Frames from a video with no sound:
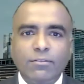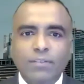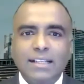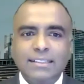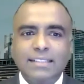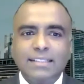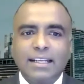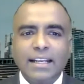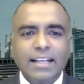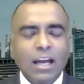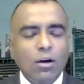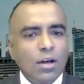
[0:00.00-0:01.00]

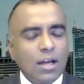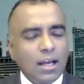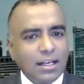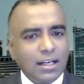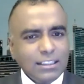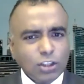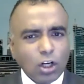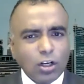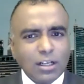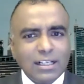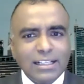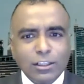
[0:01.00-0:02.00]
fantastic. Now, let's
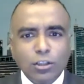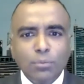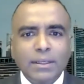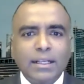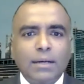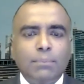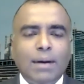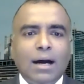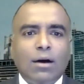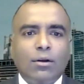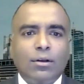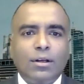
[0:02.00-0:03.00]
talk a little bit
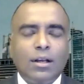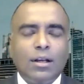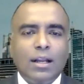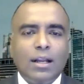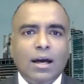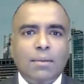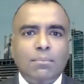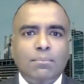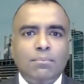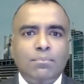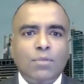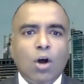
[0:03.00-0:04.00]
about
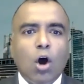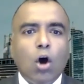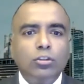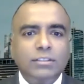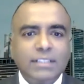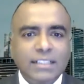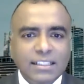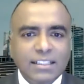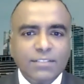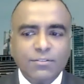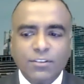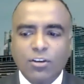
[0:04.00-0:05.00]

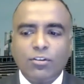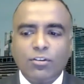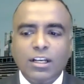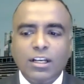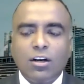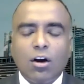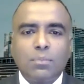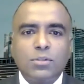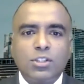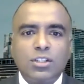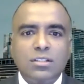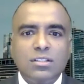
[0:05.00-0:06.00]
alternative career
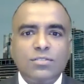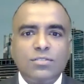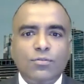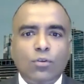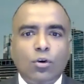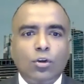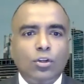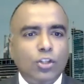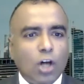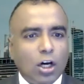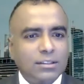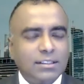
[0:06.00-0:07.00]
options for
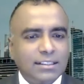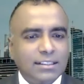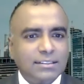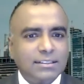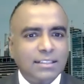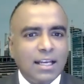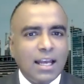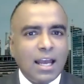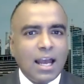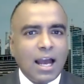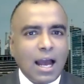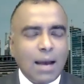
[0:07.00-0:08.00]
doctors.
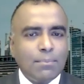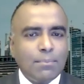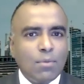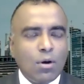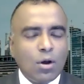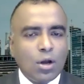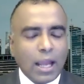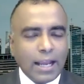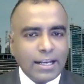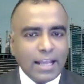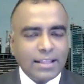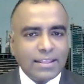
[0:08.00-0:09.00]

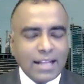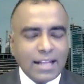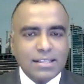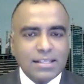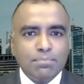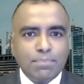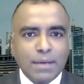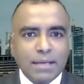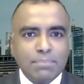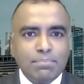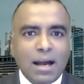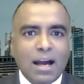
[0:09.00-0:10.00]
And that's a
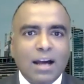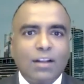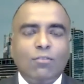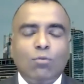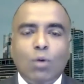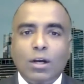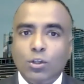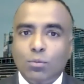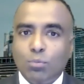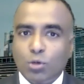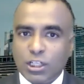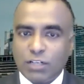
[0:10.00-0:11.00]
big part of what you're
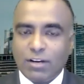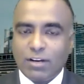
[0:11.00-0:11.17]
pushing